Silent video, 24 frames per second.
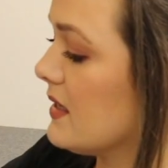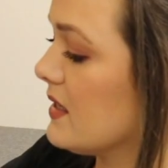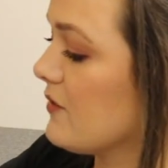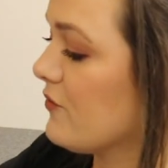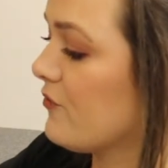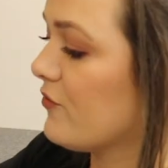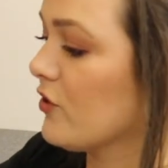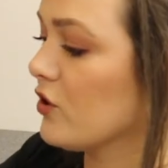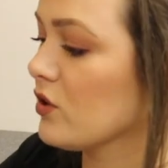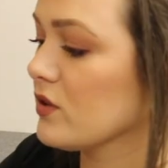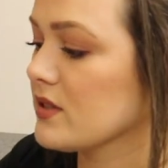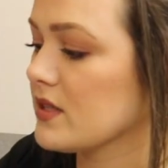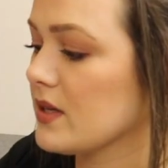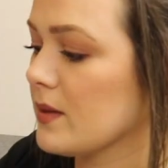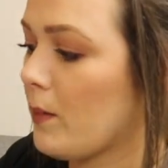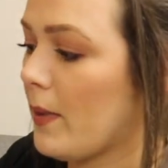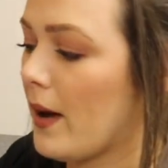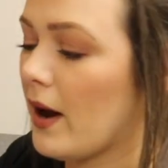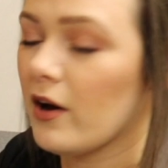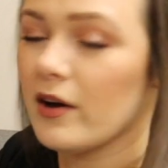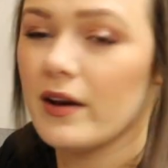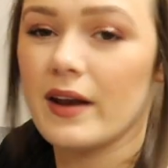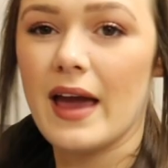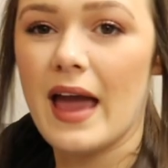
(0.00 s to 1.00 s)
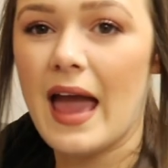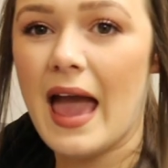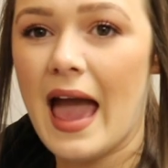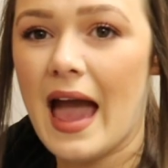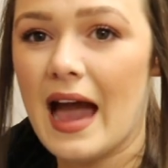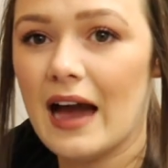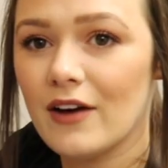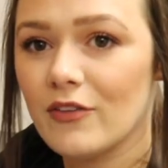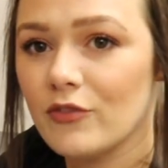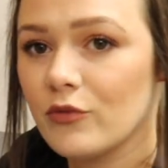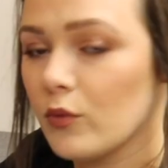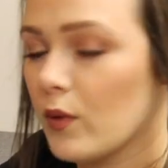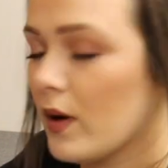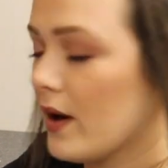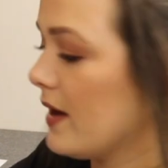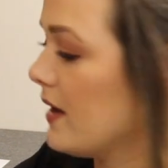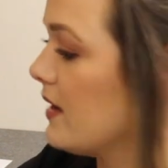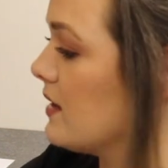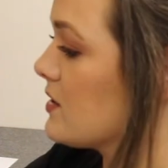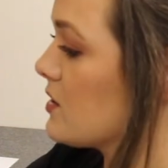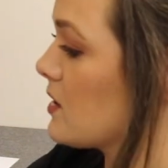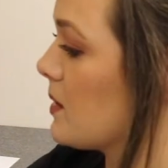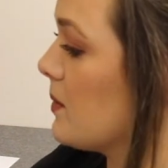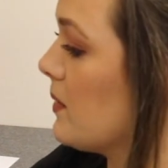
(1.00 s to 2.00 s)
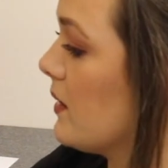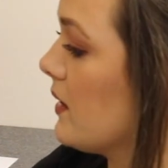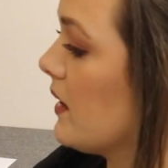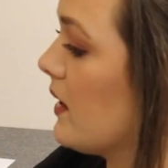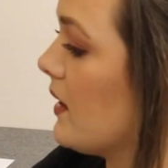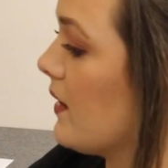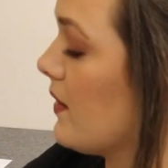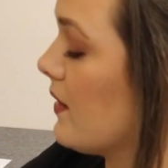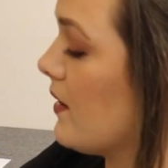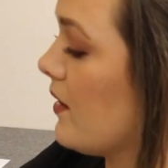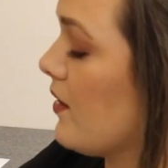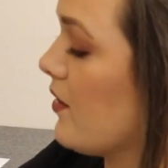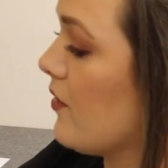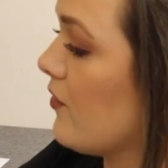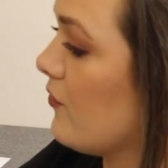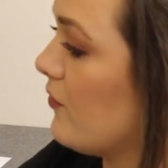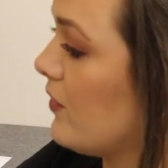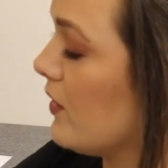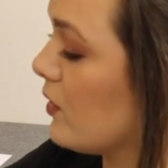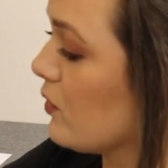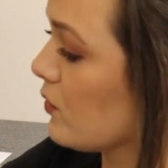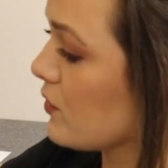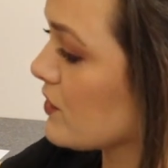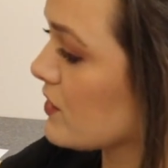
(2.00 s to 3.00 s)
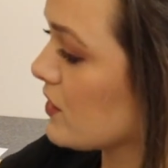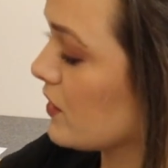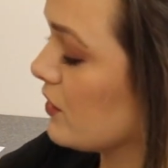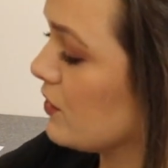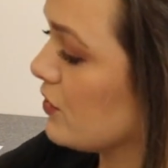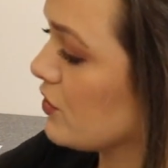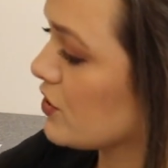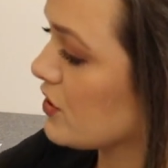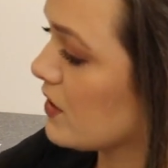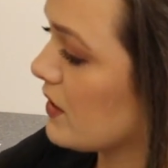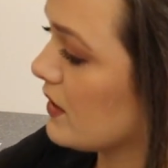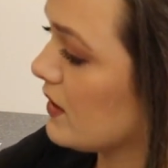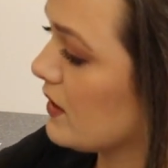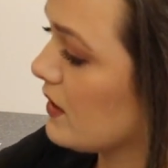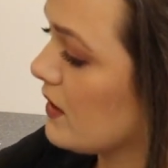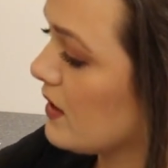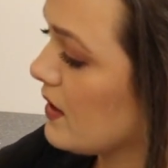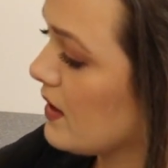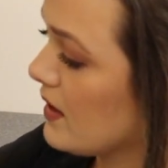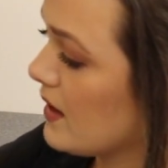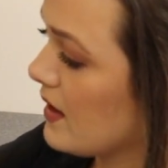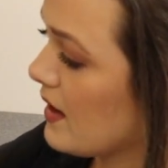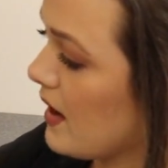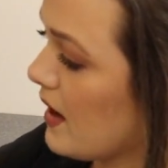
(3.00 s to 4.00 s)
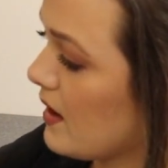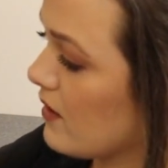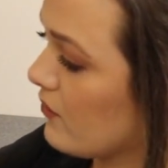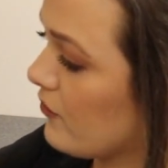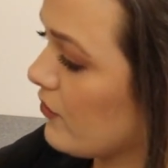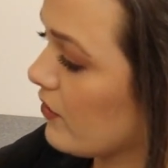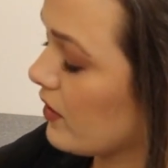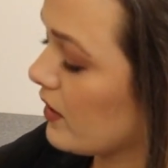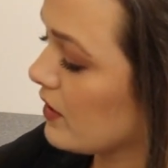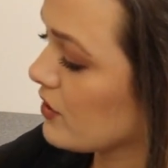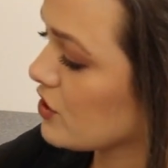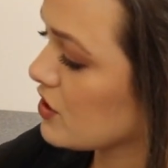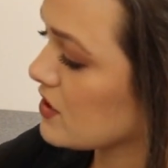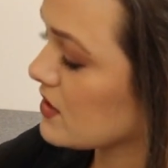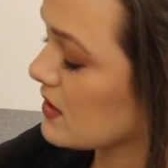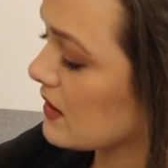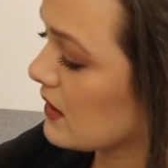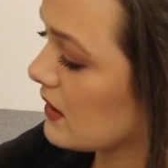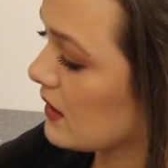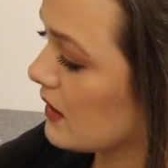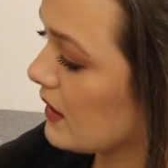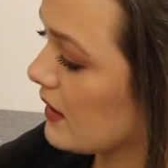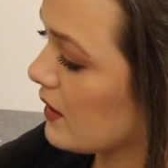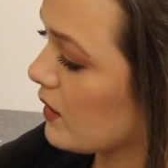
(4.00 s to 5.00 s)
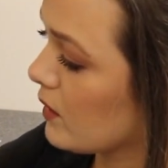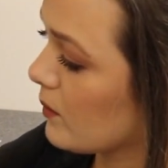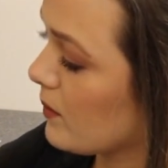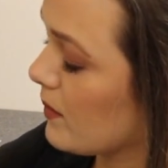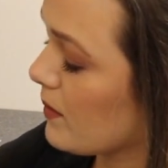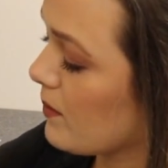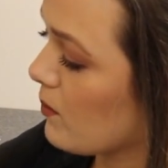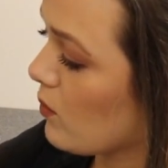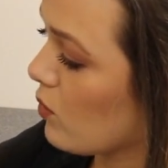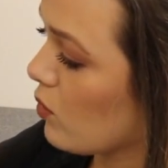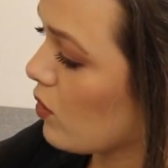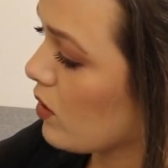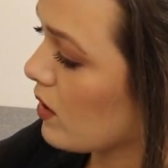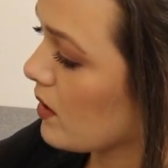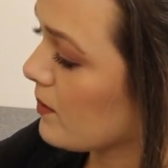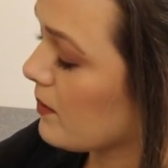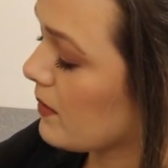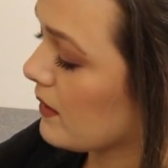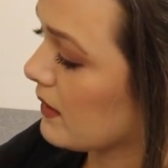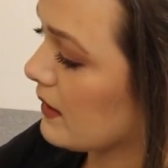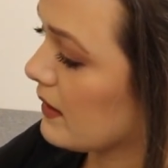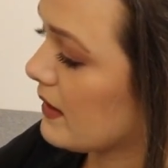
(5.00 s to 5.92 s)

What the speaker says: it fills it about halfway, so I'm going to get the fecal solution and fill it just a little bit more, but